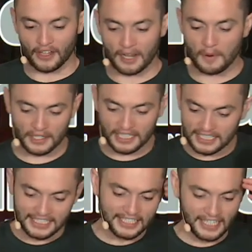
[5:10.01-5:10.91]
And I remember
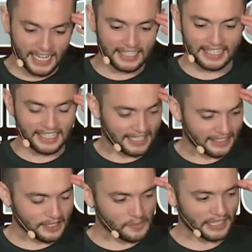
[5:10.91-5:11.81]
clichely, like
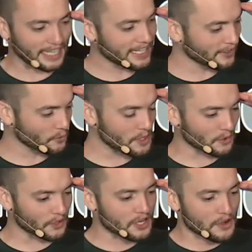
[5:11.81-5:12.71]
a little bit later, we
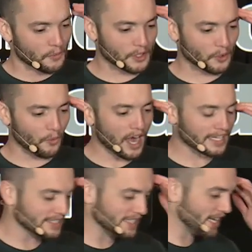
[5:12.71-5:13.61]
were we were
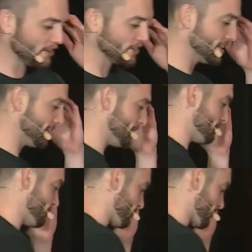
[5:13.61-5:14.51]
walking down,
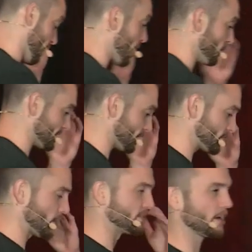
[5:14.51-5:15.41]
um, or I was, I
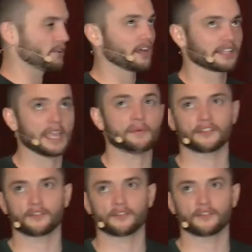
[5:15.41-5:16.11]
was, I was, I came out